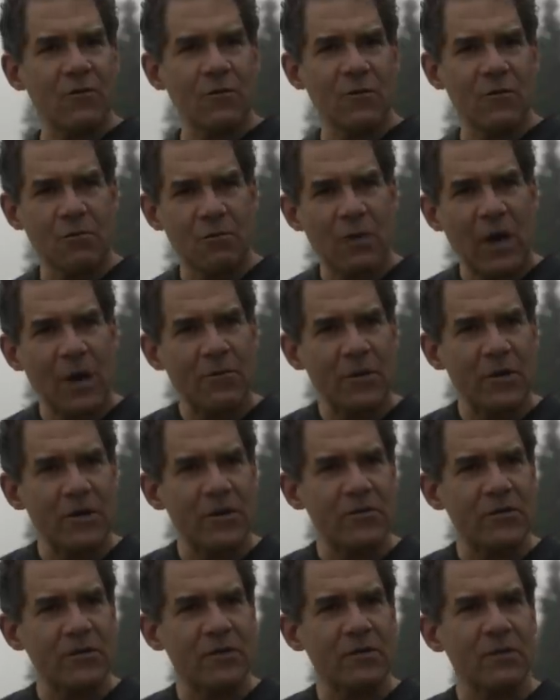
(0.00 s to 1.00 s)
of
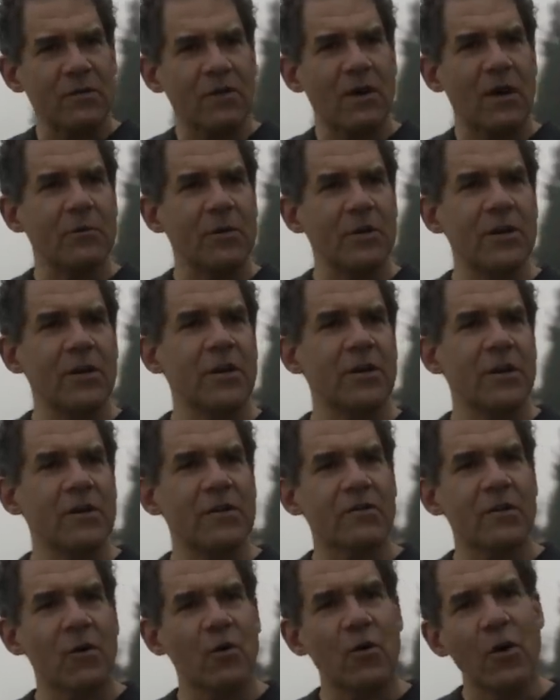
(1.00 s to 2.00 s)
population coming in.
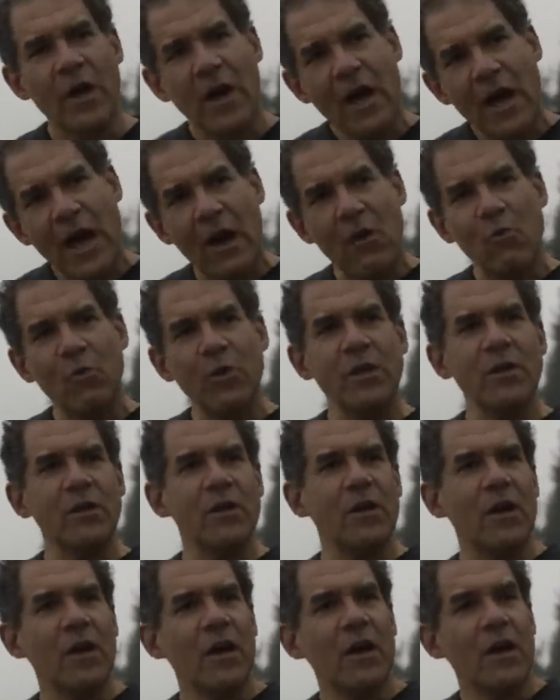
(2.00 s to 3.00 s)
And so how we
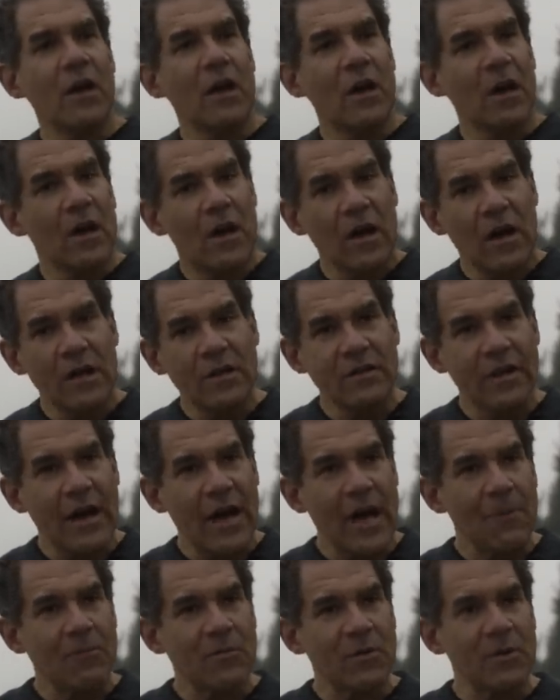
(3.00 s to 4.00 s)

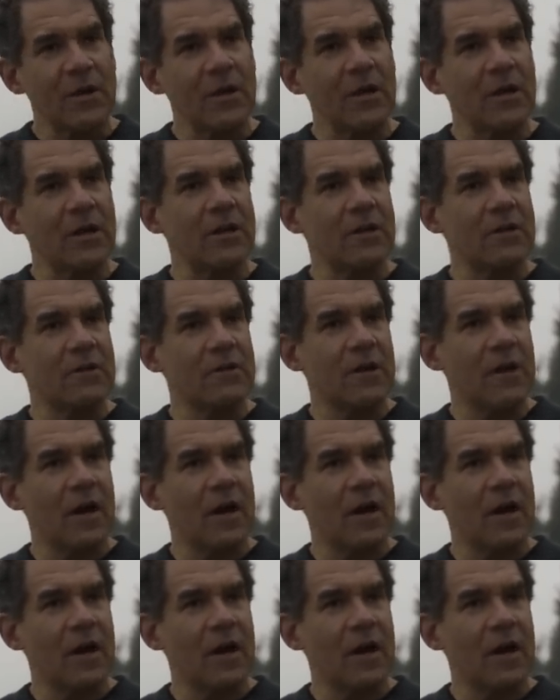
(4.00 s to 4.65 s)
adapt and